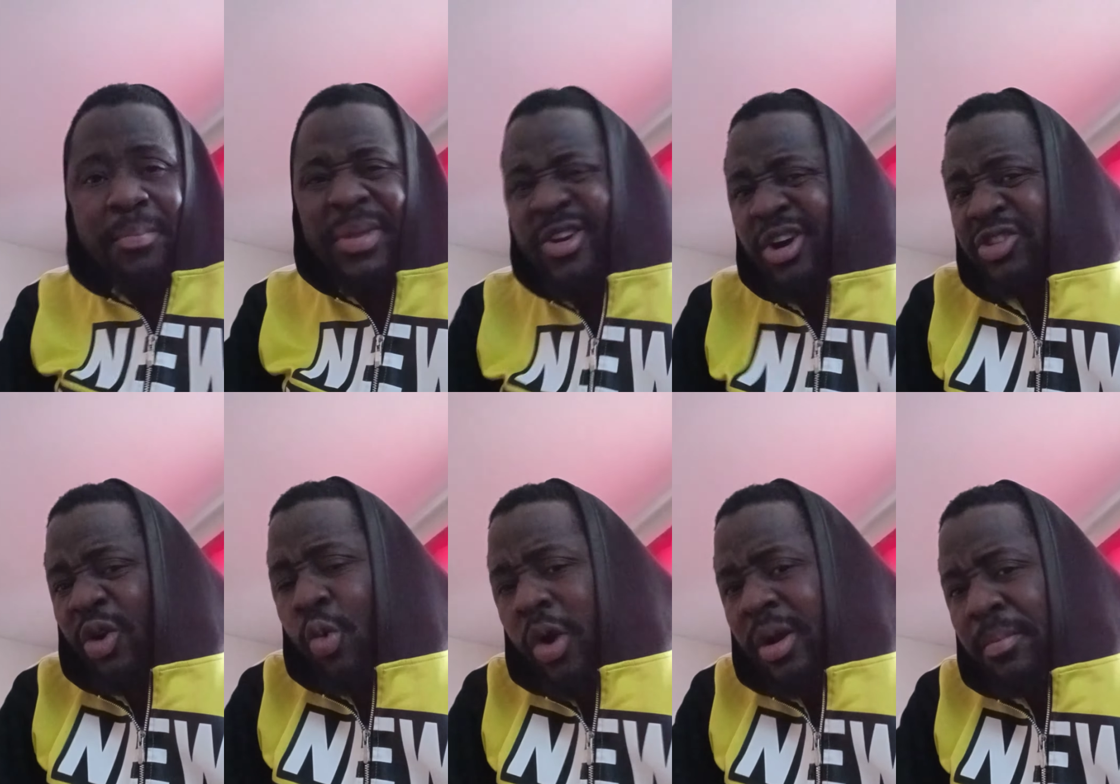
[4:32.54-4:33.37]
Because
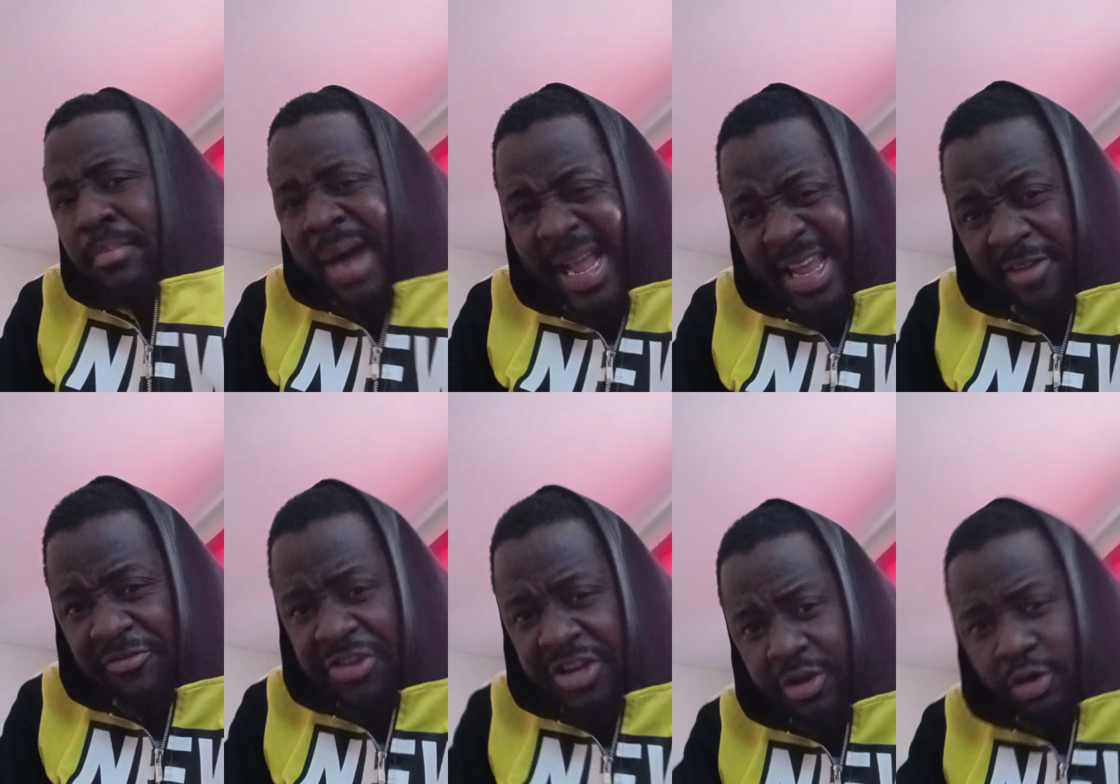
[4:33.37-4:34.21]
of Maya
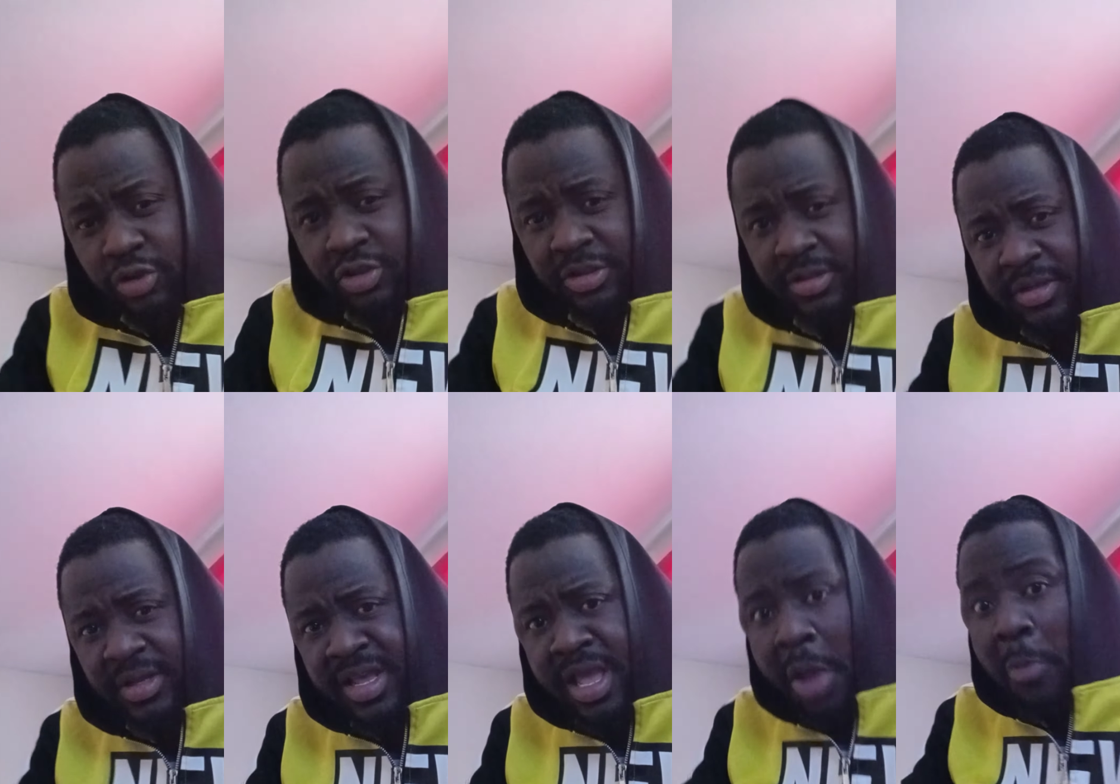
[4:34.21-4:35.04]
videos,
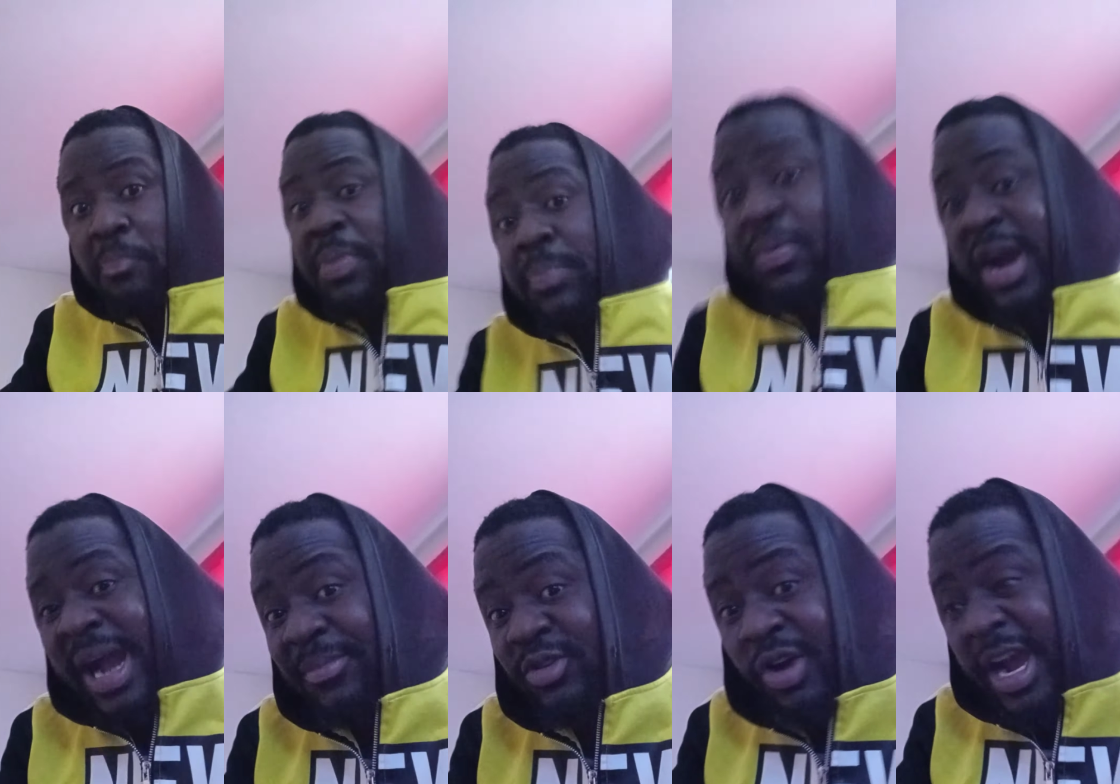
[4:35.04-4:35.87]
people
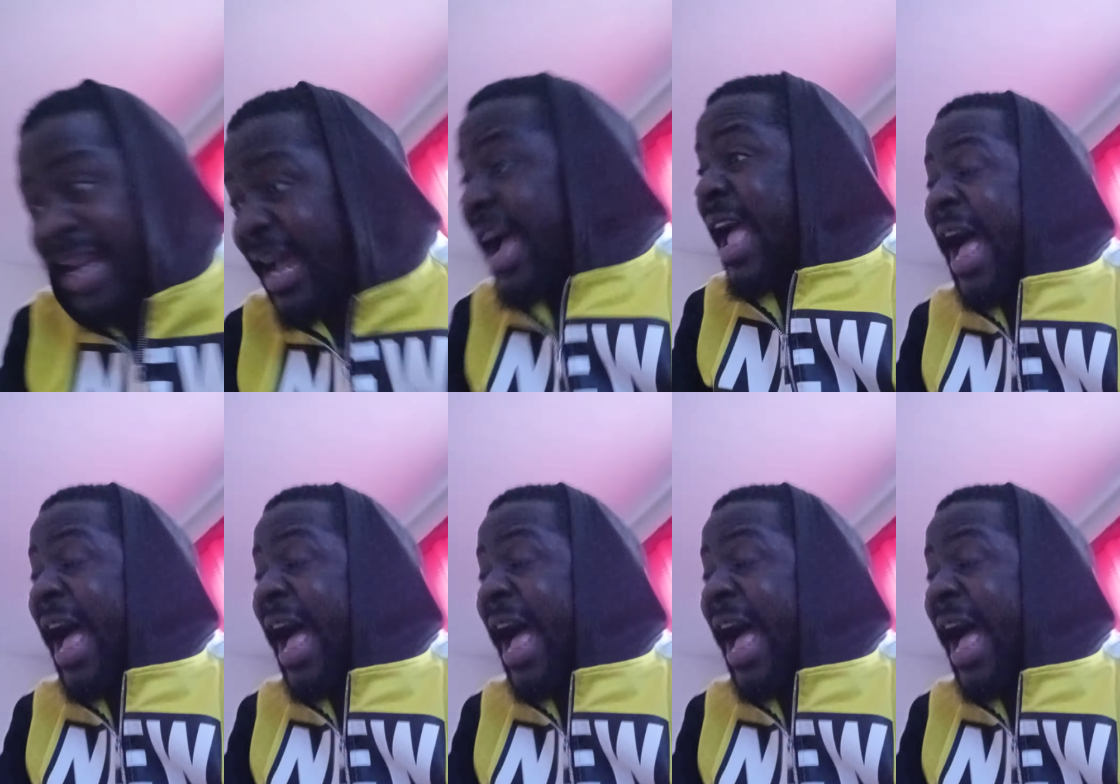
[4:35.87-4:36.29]
come to Ghana.